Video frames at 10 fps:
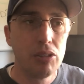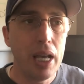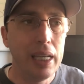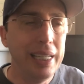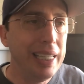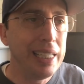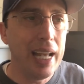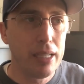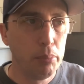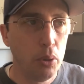eating an
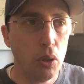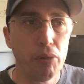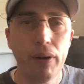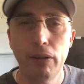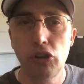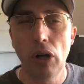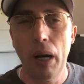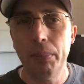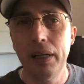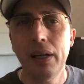edible, or if I was
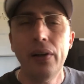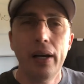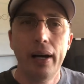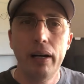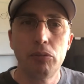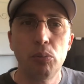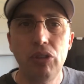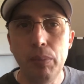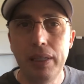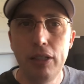dropping some
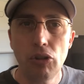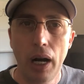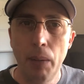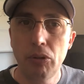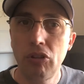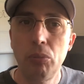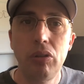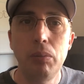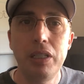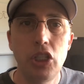CBD drops or some
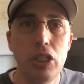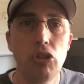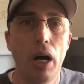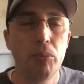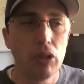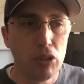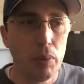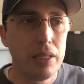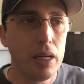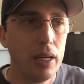CBG drops under
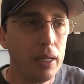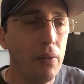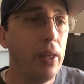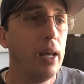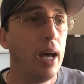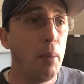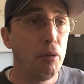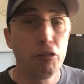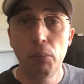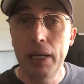my tongue.
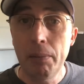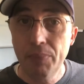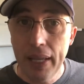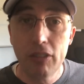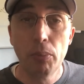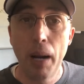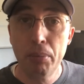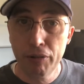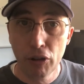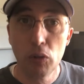But for me, it's my
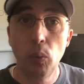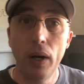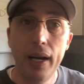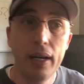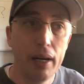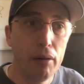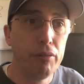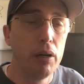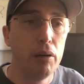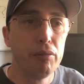preferred way
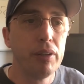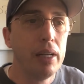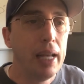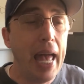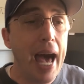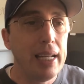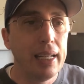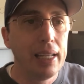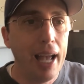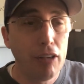of
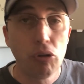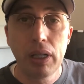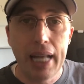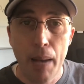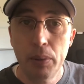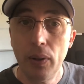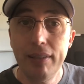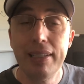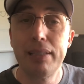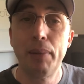adding extra
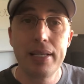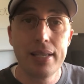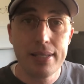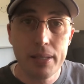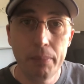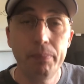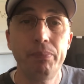cannabinoids into my system.